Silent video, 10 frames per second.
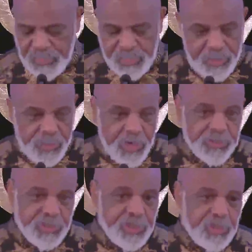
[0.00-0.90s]
And
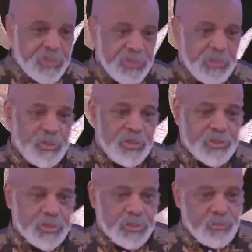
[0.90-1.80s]
Dr. King said
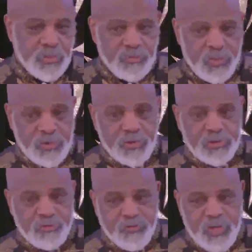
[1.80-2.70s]
this, that we've learned
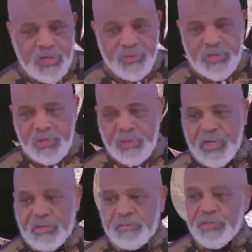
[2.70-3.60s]
to fly the air
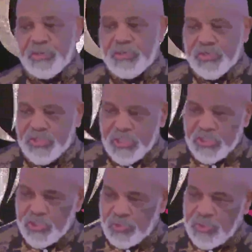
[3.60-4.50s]
like birds
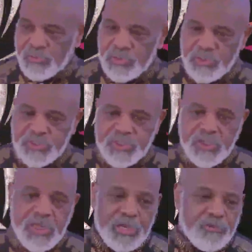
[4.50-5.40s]
and swim the
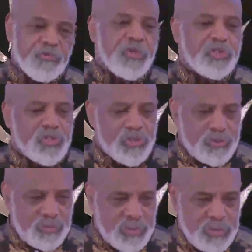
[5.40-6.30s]
sea like fish,
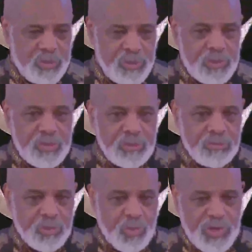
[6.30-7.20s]

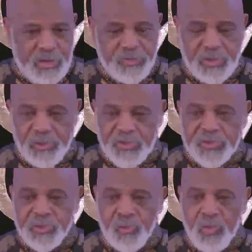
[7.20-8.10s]
but we haven't learned
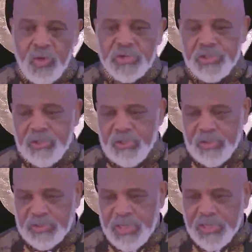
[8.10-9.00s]
to walk
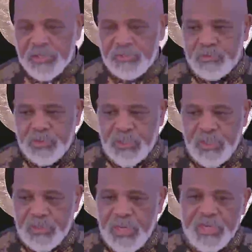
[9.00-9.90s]

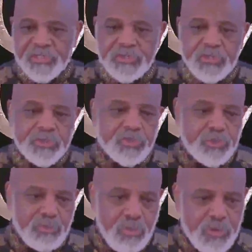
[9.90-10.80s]
together like sisters
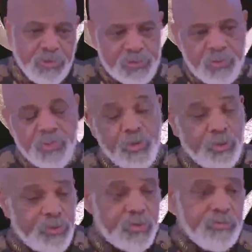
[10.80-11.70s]
and brothers on earth.